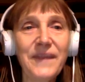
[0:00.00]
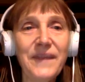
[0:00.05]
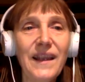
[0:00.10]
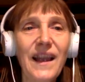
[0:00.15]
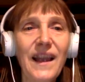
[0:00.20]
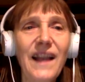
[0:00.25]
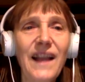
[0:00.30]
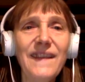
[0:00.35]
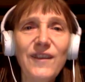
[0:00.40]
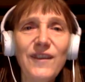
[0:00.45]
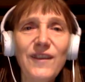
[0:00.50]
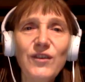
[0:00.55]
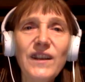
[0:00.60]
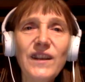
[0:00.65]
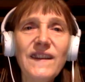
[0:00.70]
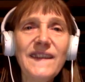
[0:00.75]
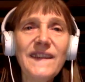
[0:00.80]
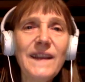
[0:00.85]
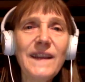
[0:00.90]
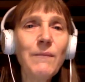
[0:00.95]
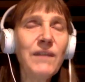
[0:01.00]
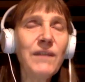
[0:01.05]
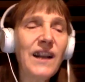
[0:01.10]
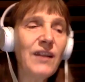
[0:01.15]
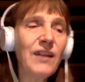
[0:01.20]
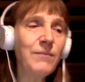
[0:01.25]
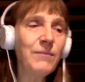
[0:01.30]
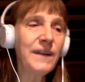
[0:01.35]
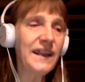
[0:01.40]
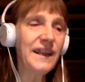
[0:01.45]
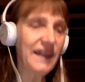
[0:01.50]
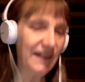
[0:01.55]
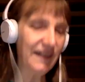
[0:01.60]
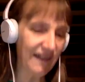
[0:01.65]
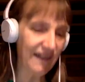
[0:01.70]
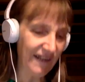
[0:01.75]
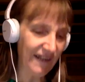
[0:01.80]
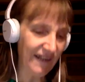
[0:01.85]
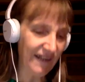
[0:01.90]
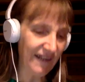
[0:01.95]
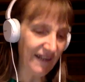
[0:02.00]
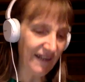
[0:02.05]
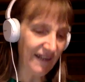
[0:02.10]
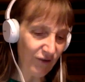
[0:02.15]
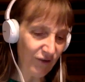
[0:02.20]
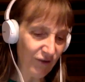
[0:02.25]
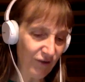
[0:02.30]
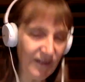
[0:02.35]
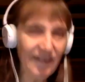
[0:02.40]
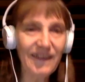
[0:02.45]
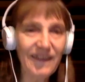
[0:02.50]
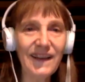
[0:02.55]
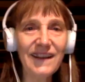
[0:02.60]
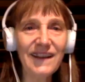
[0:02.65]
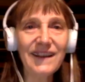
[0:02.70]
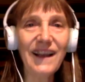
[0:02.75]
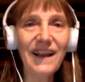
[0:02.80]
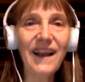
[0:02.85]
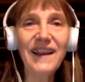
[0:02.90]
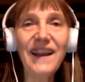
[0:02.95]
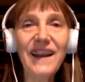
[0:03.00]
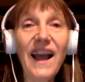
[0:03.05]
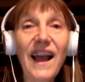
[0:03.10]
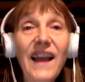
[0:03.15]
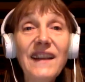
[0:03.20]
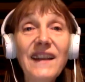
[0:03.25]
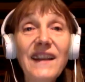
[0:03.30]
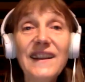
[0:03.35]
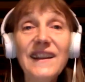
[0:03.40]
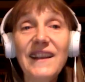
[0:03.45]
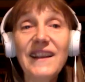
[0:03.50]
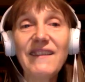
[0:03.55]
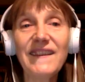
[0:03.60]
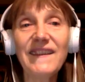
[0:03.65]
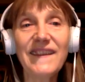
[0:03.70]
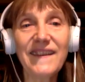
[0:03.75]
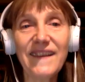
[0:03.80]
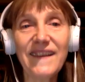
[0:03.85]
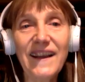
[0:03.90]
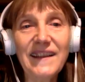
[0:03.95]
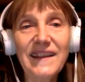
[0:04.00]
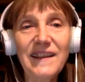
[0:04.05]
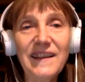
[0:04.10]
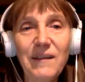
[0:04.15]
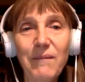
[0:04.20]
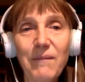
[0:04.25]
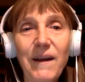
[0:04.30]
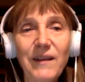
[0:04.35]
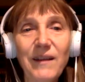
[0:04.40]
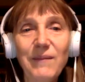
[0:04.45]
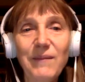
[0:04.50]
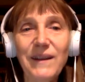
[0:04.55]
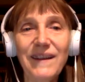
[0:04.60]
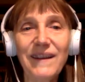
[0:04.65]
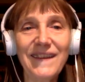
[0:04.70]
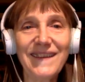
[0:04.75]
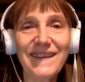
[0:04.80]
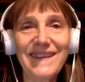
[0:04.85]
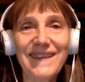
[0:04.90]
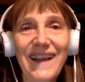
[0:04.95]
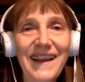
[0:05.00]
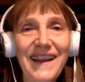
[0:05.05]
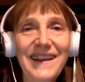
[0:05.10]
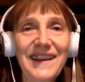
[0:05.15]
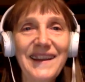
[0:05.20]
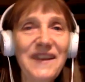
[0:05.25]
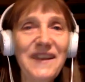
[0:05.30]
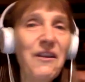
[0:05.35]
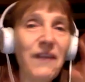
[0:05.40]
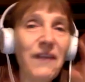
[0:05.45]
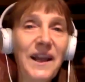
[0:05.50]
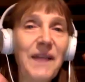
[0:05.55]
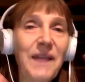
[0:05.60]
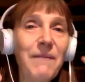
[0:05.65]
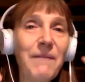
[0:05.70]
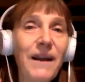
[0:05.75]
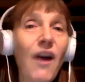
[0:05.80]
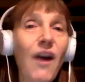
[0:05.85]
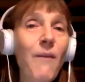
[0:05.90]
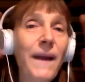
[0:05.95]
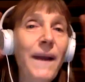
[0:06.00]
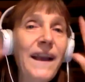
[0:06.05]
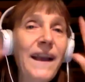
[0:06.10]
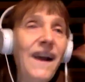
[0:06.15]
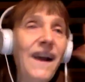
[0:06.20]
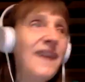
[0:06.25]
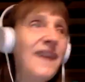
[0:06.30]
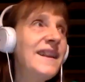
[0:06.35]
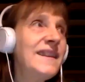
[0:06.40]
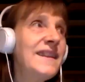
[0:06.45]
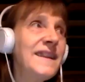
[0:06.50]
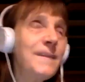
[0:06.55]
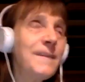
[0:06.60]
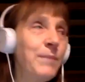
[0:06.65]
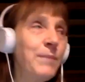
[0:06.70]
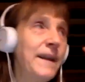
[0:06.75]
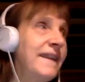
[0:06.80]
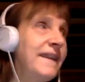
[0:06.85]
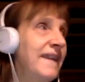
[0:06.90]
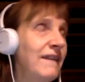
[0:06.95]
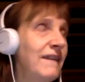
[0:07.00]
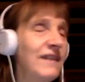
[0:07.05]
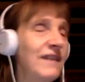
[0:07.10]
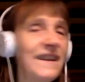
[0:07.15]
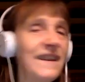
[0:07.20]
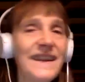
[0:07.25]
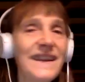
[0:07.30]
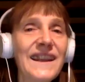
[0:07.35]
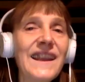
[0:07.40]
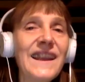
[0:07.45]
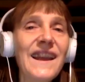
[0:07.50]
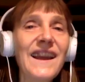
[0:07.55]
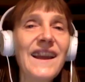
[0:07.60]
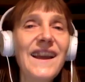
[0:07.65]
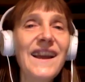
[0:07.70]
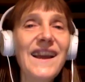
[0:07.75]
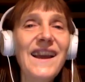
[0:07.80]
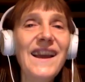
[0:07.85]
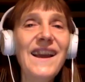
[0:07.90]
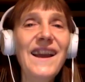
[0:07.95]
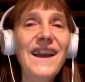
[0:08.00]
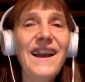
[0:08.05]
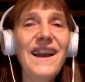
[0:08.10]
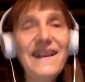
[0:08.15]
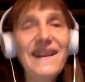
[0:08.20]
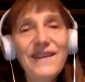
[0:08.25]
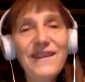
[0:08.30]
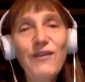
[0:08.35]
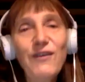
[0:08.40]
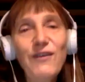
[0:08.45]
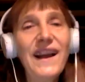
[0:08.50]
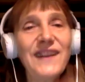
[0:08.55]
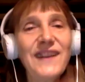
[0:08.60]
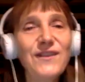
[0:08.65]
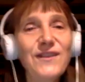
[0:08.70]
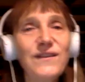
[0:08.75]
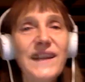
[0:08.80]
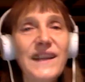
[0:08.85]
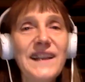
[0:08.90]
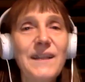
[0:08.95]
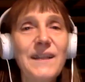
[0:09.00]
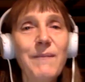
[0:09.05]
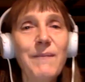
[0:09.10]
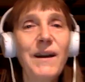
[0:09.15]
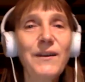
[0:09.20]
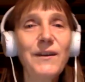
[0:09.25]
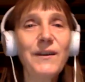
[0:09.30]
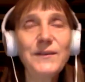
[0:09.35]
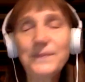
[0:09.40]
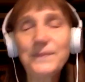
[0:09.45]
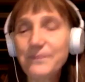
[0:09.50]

And so there are some groundbreaking theories that I really was excited about, because I'm like, oh my God, that explains everything. And so I had to take them out.